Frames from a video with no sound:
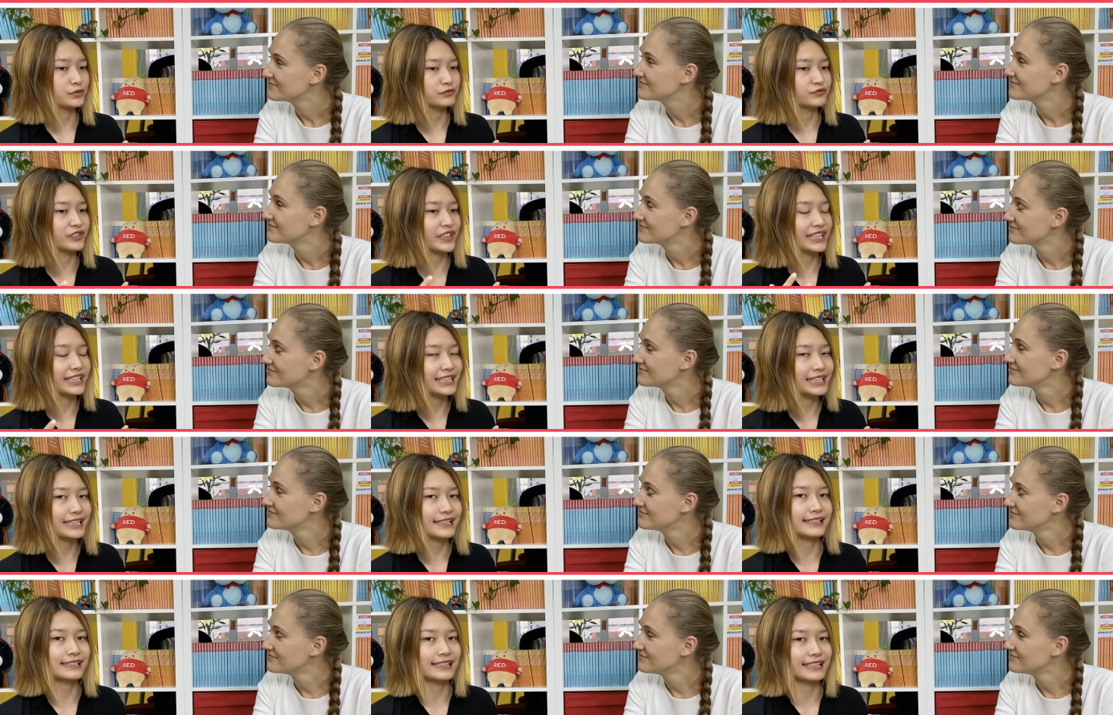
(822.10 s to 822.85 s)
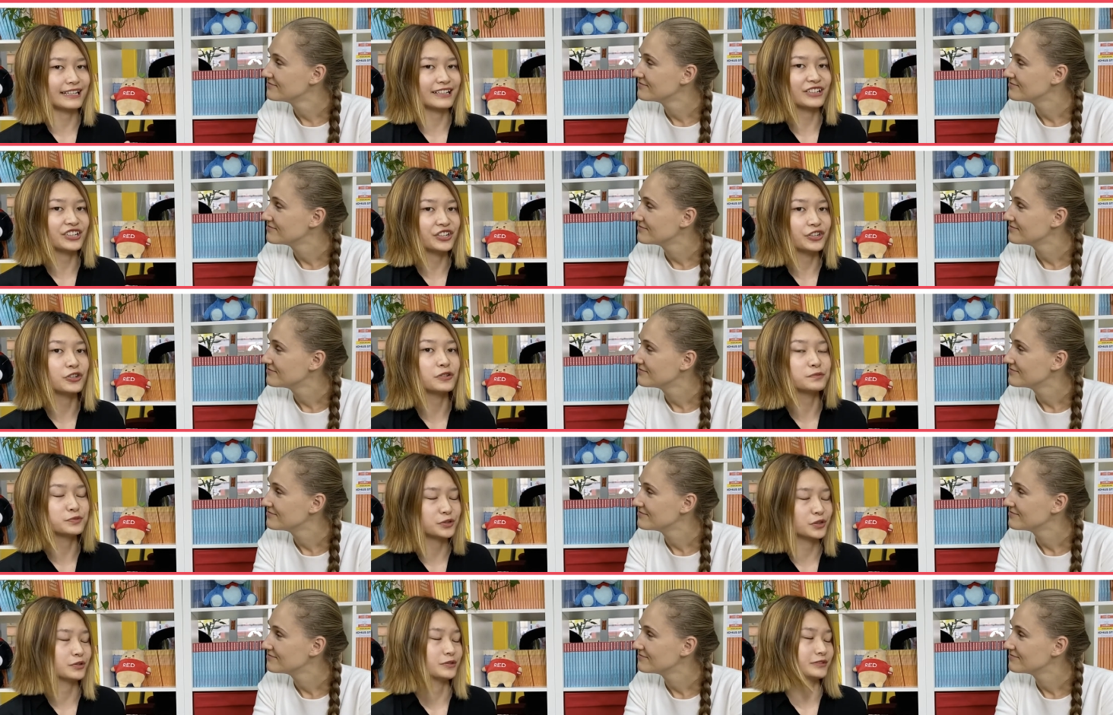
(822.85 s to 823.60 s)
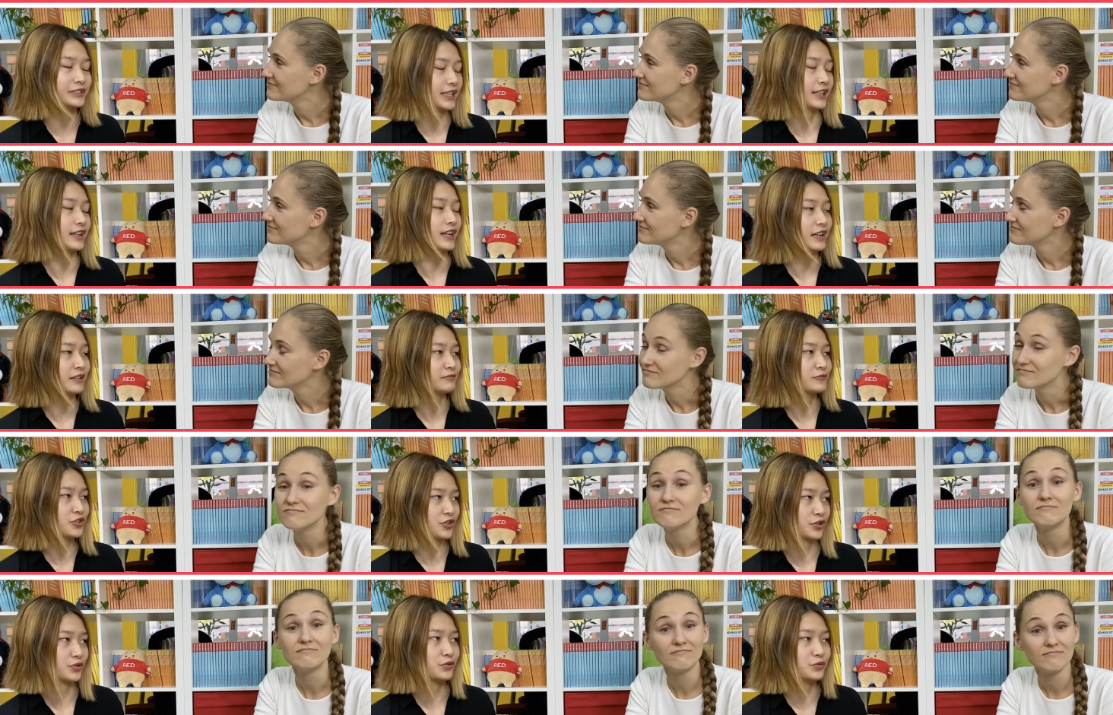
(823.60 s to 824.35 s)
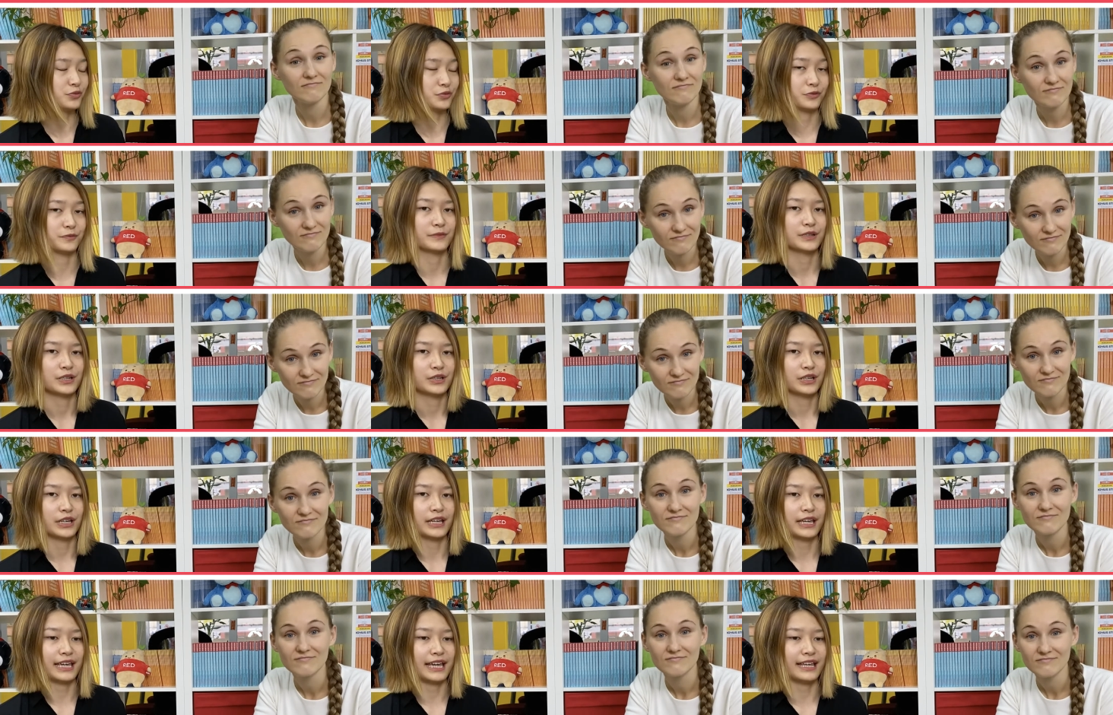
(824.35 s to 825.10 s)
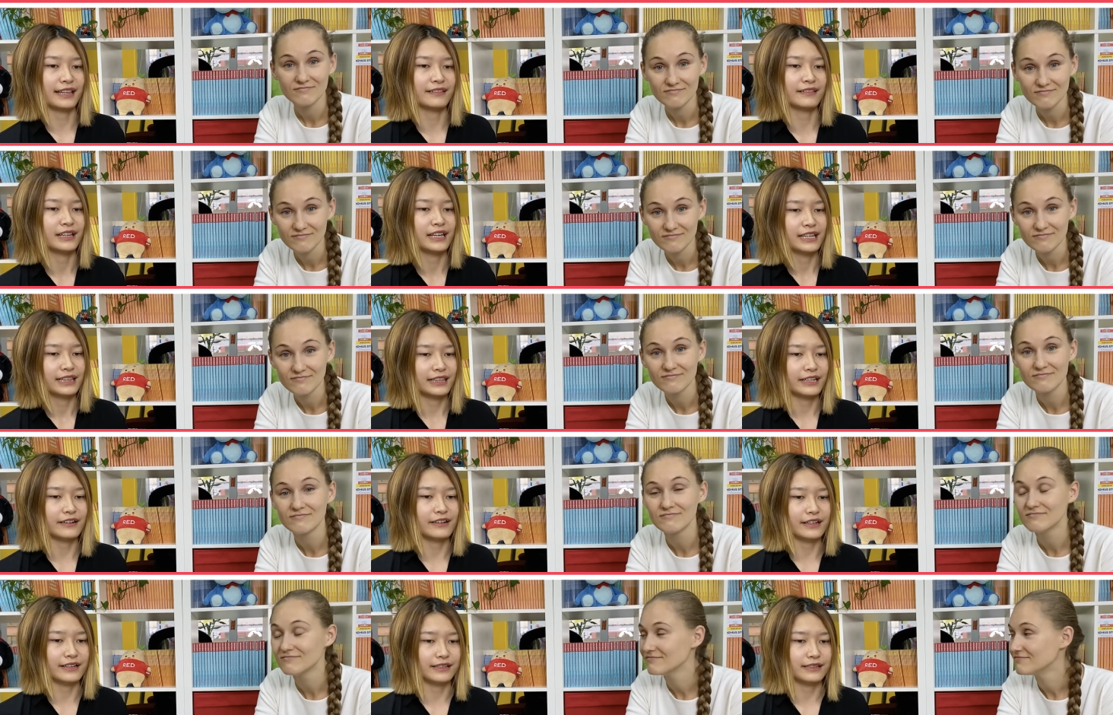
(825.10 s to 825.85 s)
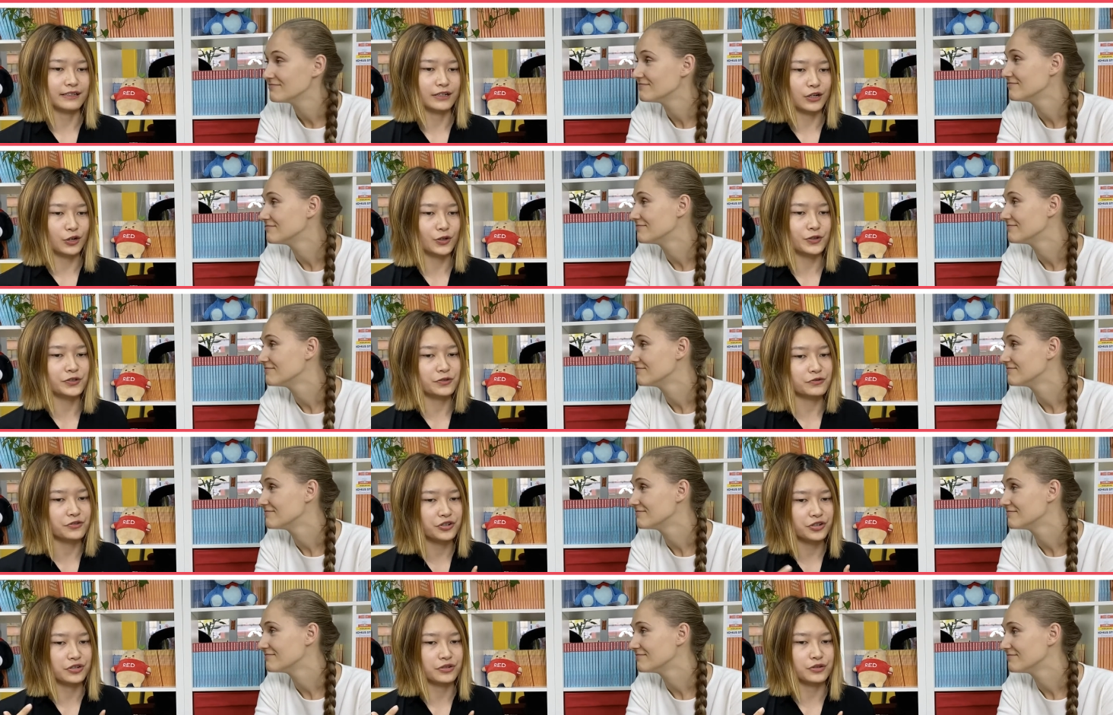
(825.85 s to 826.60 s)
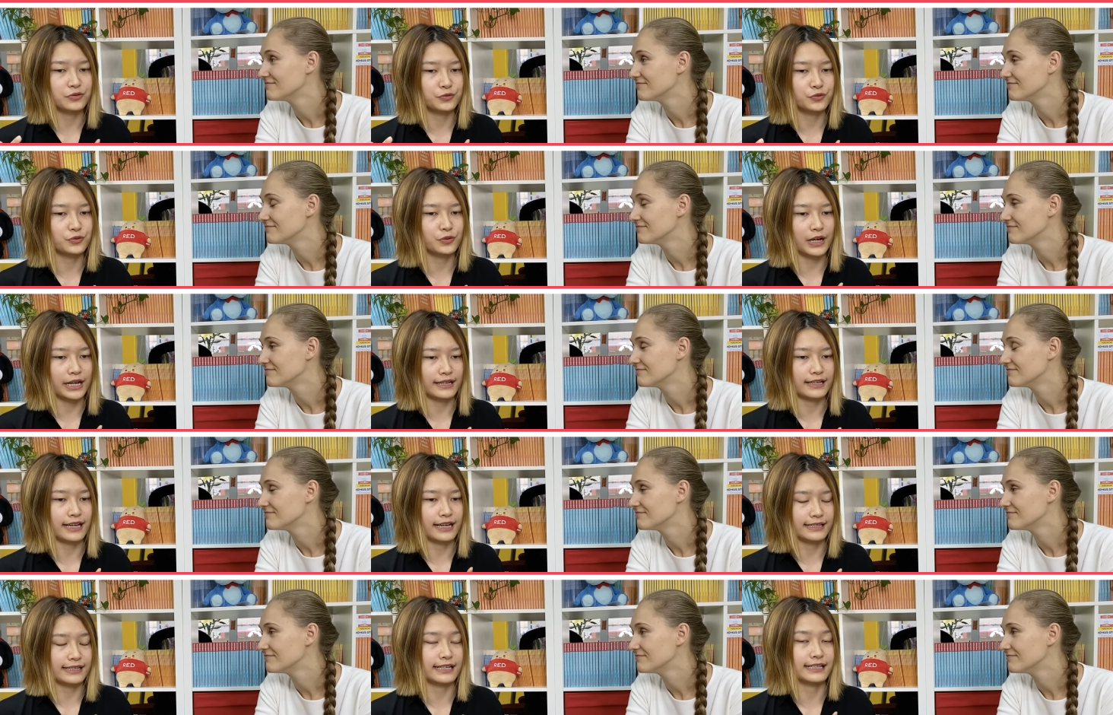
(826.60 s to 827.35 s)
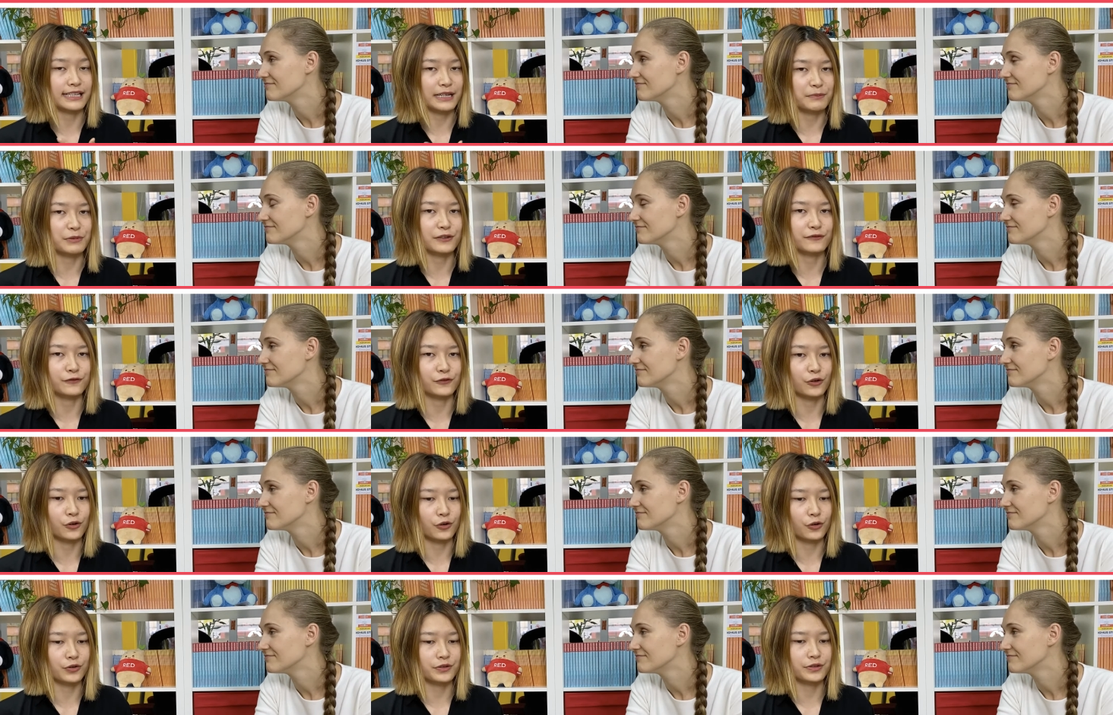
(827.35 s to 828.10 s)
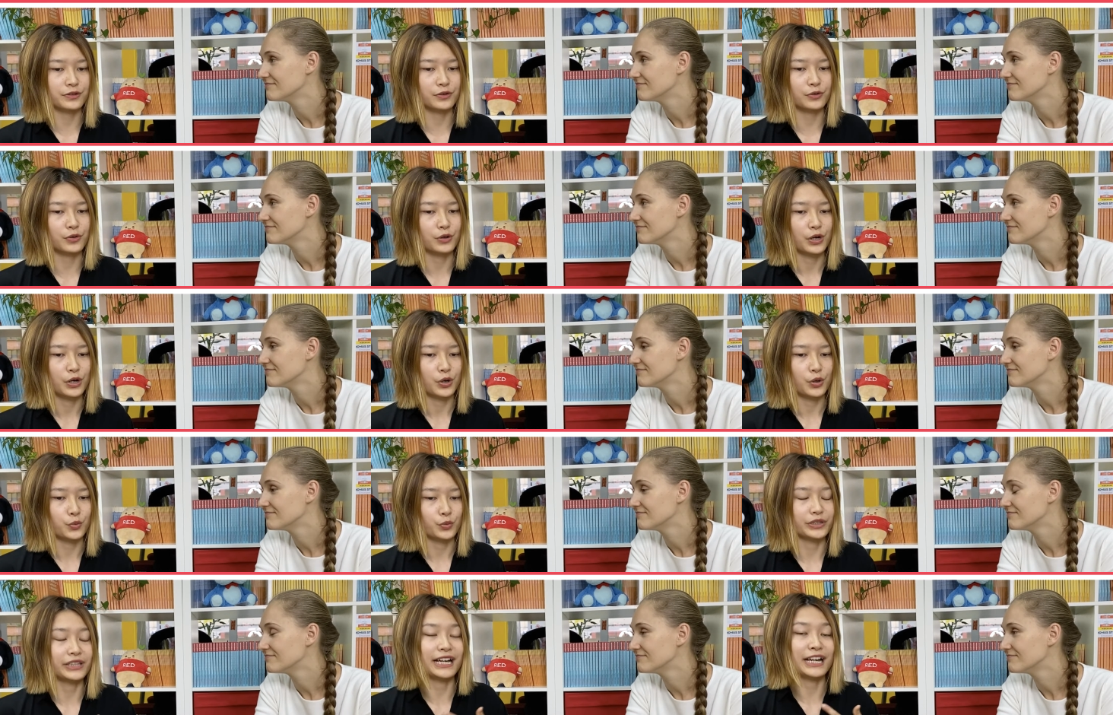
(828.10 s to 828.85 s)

Speaker 1: release their new product on Zhihu. Mm. And there is also Zhihu, as I said before, also would